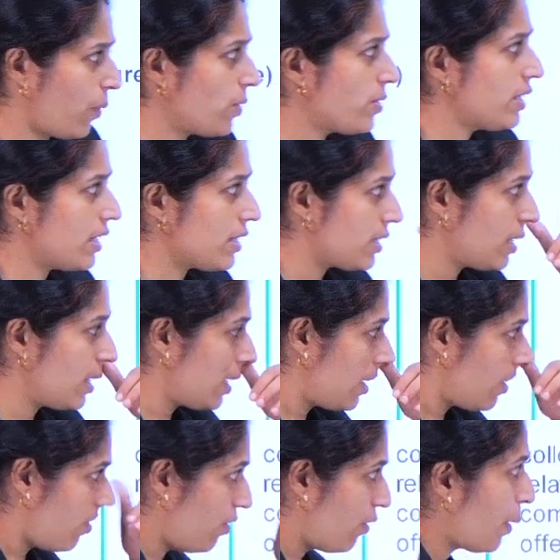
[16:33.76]
process,
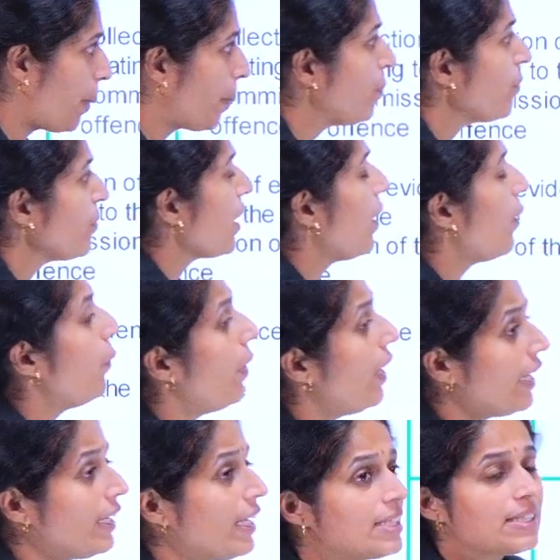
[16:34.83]

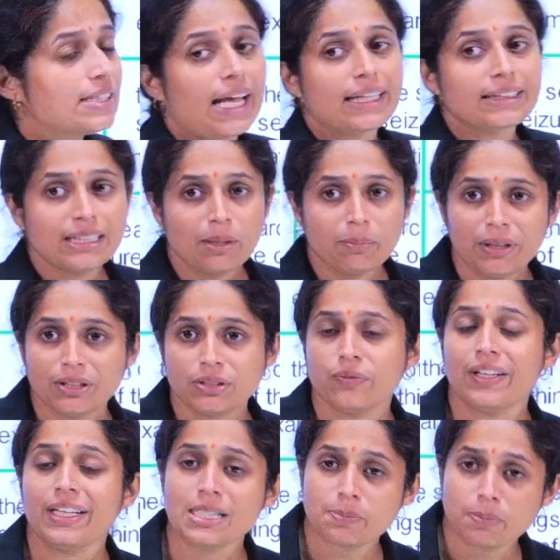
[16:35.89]
various
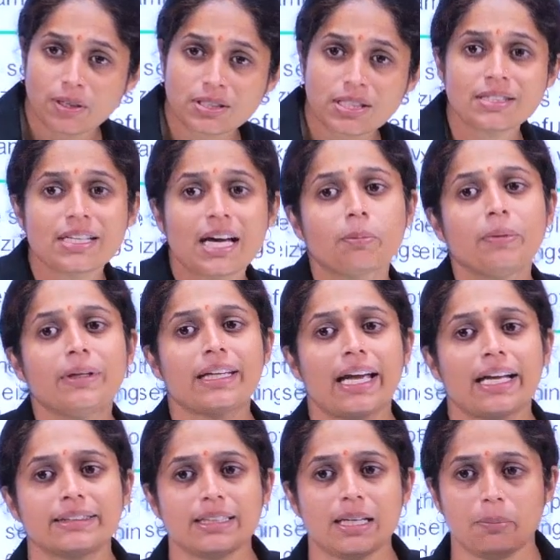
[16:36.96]
persons are being
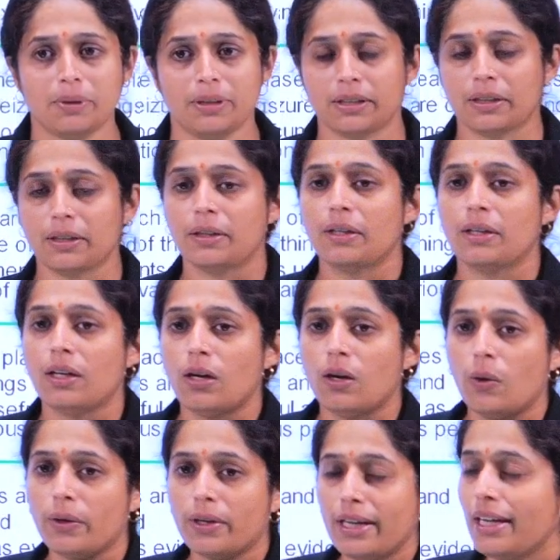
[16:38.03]
examined.
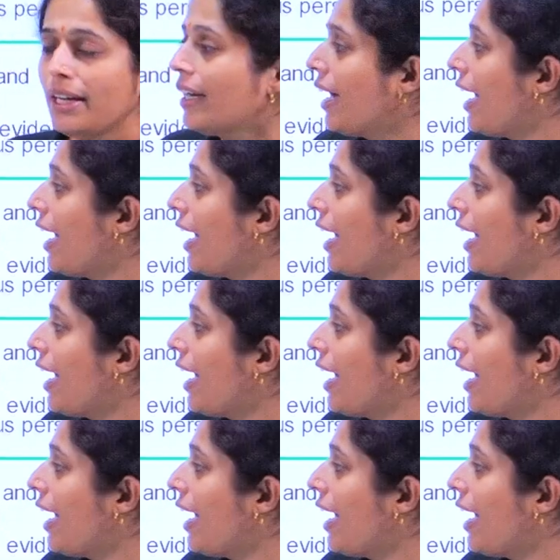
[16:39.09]
Okay,